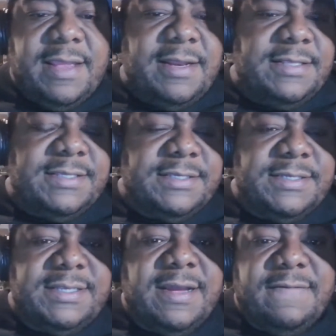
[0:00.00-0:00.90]
and it's
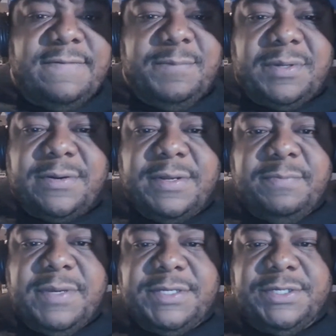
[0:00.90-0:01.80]
a tough,
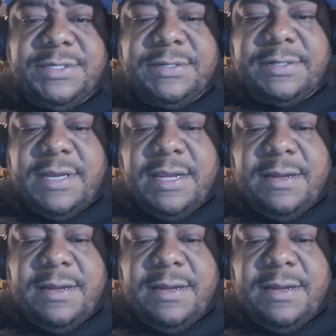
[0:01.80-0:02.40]
blurry picture.